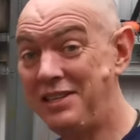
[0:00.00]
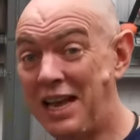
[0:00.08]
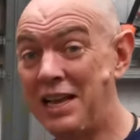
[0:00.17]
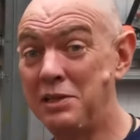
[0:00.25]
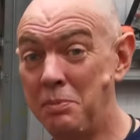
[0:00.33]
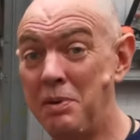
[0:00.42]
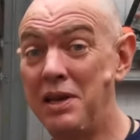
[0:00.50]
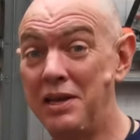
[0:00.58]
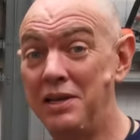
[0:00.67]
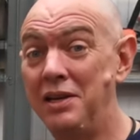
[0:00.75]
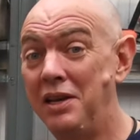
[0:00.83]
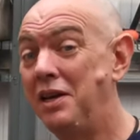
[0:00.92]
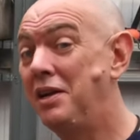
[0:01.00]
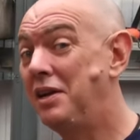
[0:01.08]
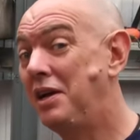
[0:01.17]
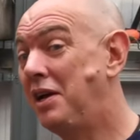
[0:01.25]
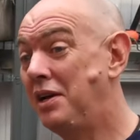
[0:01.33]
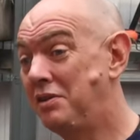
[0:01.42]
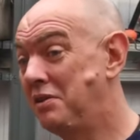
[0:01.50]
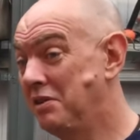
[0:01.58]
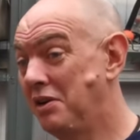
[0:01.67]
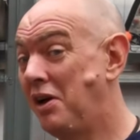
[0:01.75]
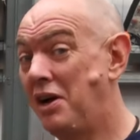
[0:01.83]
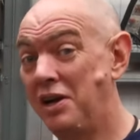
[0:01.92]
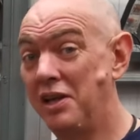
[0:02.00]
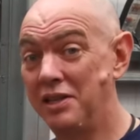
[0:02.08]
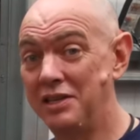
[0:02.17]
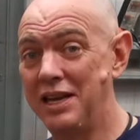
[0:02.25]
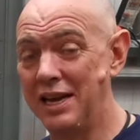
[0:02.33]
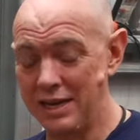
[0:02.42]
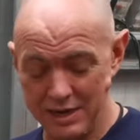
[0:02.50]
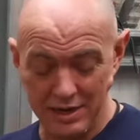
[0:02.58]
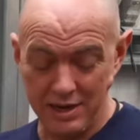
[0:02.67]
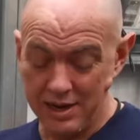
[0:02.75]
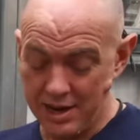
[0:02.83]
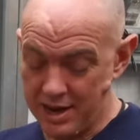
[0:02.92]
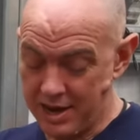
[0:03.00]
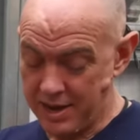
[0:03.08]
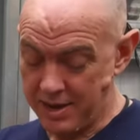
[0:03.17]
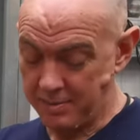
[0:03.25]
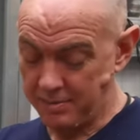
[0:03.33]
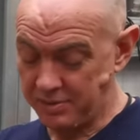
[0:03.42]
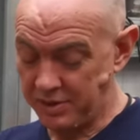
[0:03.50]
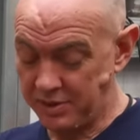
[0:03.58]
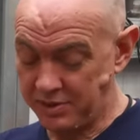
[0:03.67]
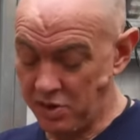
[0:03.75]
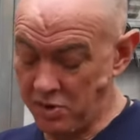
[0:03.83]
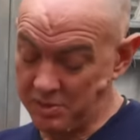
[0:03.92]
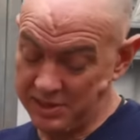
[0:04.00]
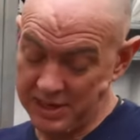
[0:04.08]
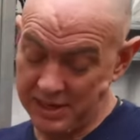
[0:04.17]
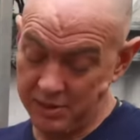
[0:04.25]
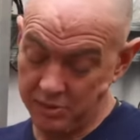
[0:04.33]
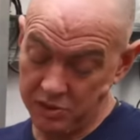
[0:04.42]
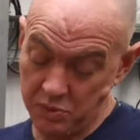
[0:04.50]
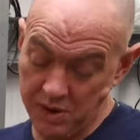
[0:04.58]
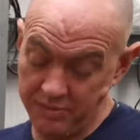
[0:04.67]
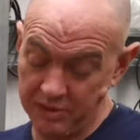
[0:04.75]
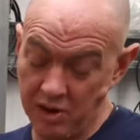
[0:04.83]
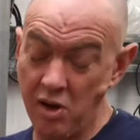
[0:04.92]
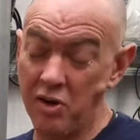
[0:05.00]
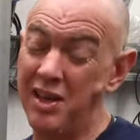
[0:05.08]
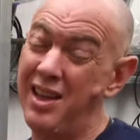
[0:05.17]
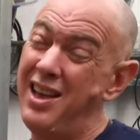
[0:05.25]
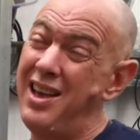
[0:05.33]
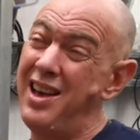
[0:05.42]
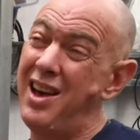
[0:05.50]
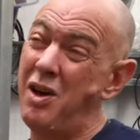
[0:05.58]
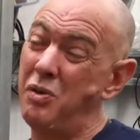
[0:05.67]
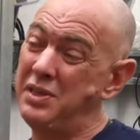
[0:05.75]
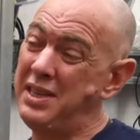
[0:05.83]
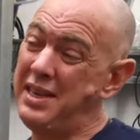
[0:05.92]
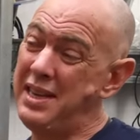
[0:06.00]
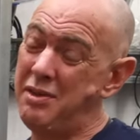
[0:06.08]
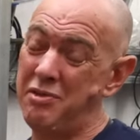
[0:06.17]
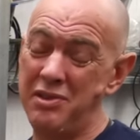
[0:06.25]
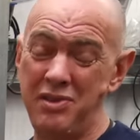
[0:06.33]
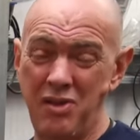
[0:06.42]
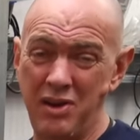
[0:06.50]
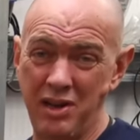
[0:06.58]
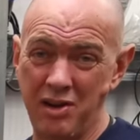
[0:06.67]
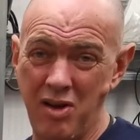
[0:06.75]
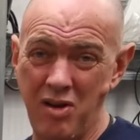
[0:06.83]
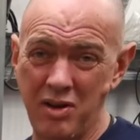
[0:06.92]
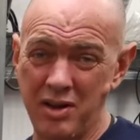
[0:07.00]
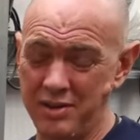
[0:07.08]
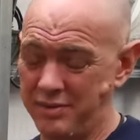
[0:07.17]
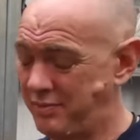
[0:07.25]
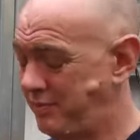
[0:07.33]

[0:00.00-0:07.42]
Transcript: this has been uh, like another day. Um, so the time is now 12 o'clock. I was in here at nine o'clock.